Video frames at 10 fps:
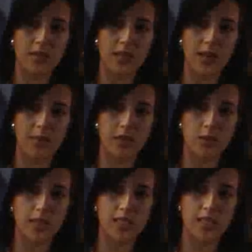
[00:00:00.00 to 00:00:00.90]
I came here
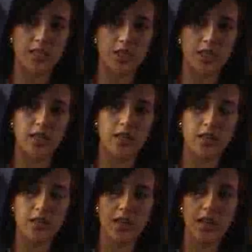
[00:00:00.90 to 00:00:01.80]
twice last year,
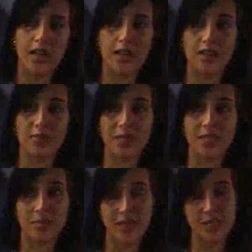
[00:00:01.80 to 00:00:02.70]
and I've been
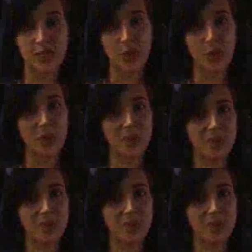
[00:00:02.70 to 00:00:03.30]
to Mexico.